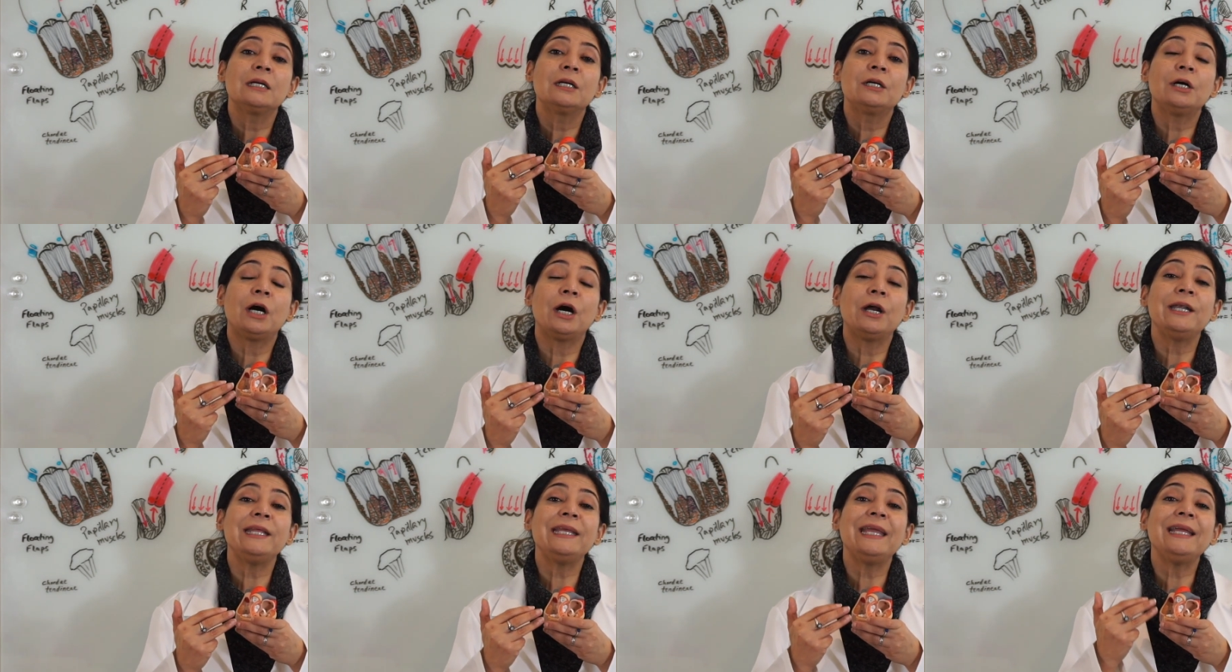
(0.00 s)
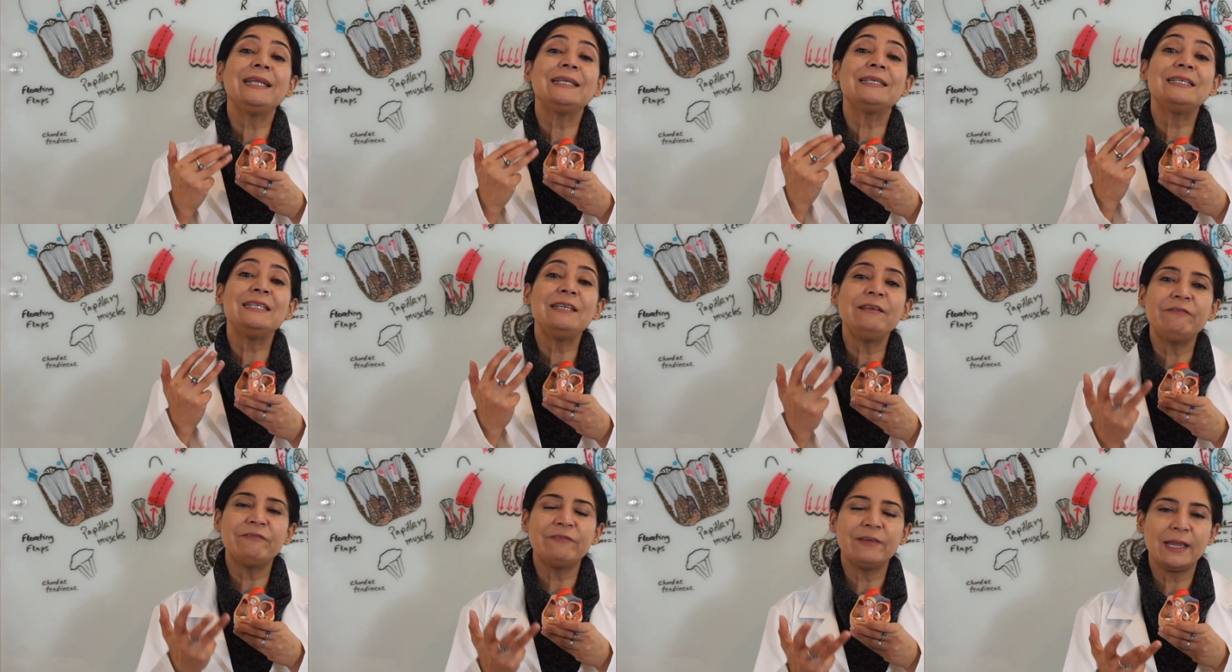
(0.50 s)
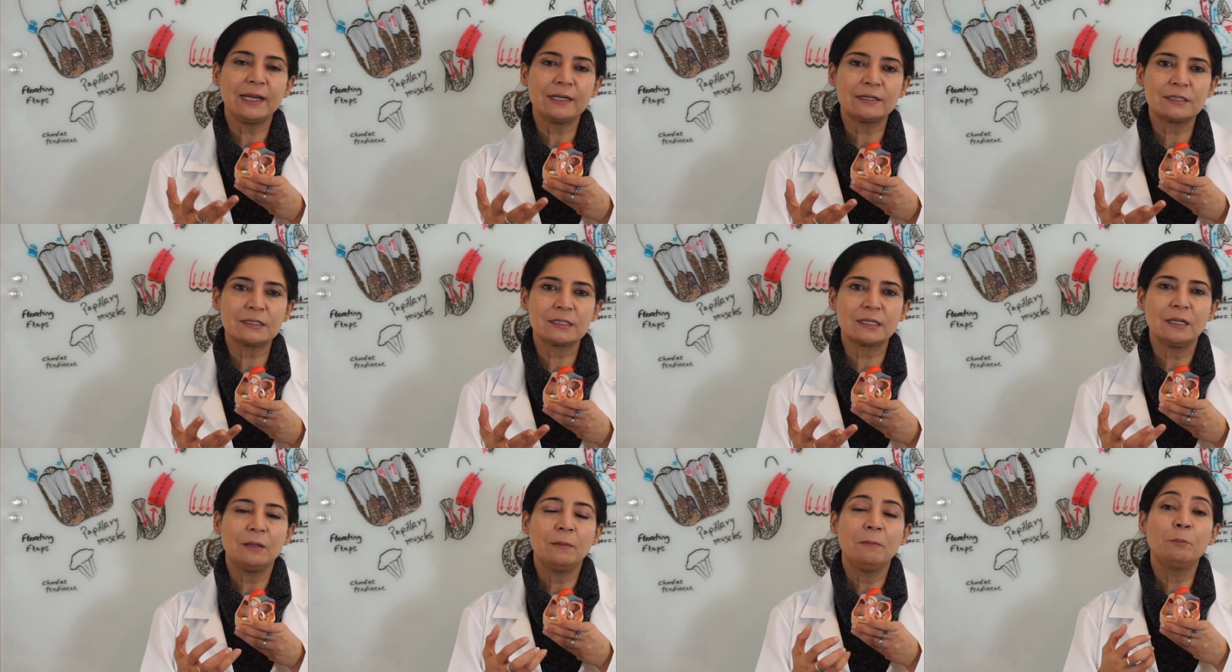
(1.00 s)
cardiac
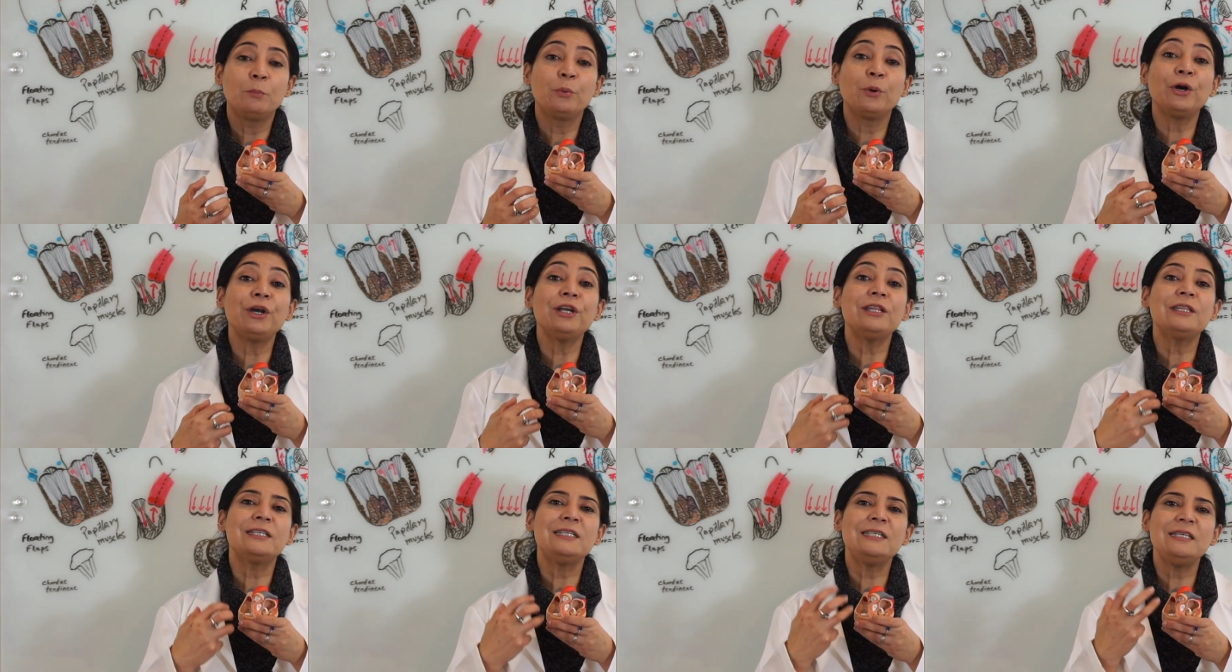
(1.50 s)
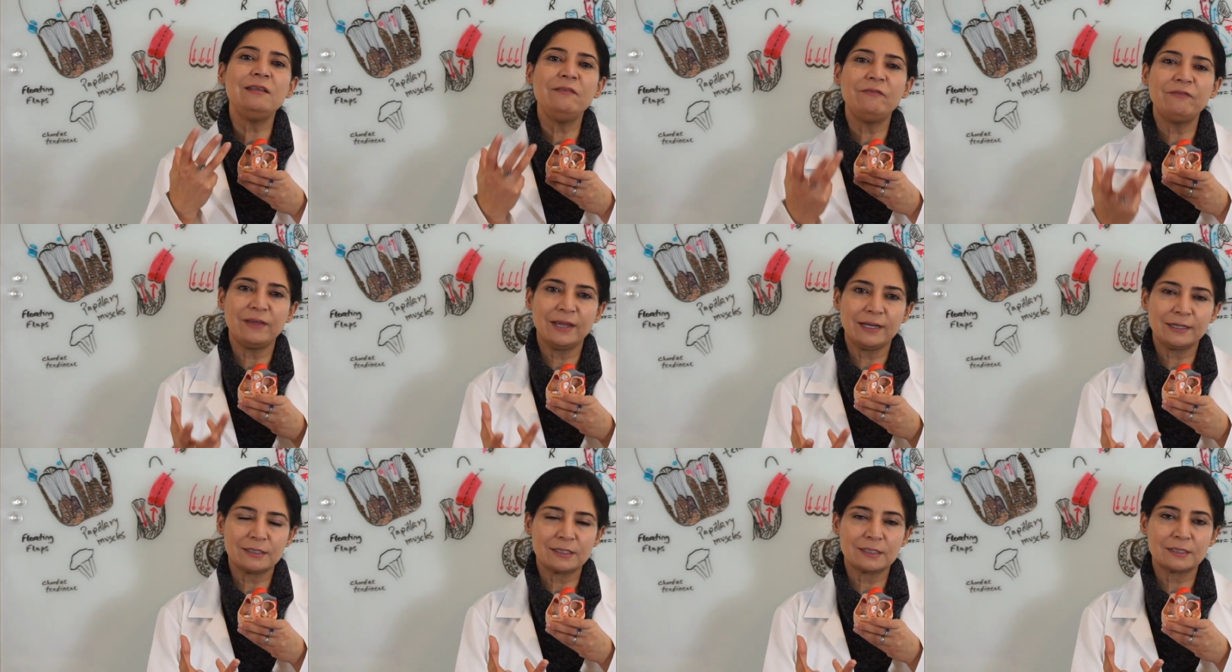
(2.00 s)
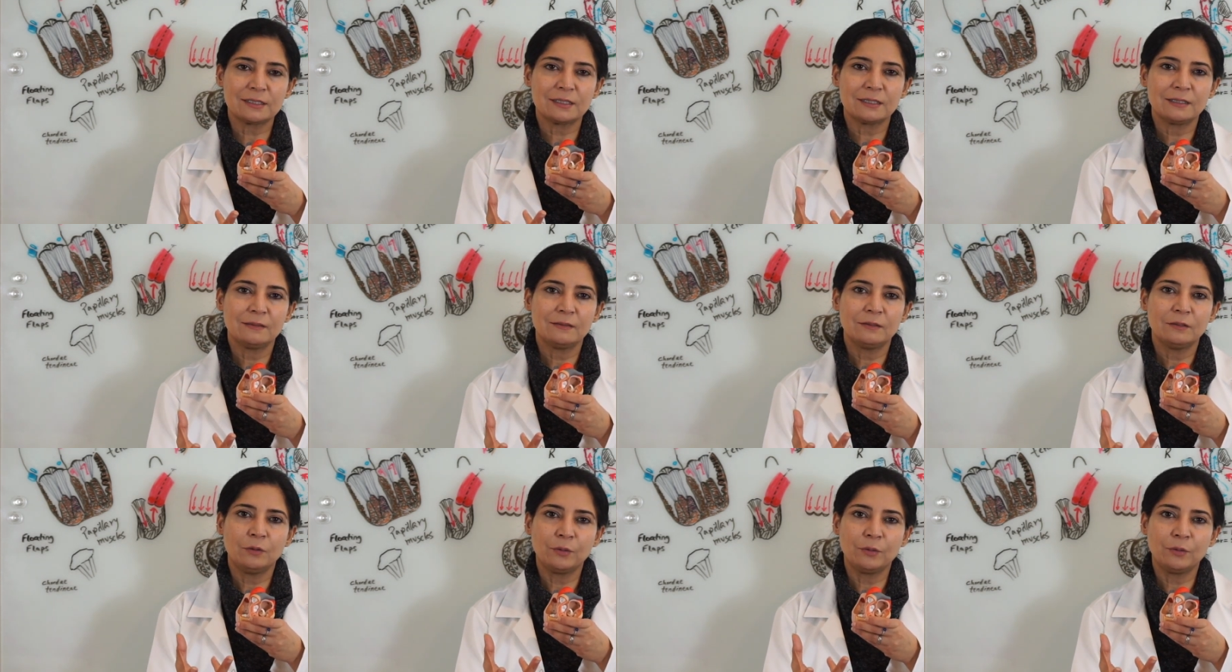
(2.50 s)
defects, birth defects.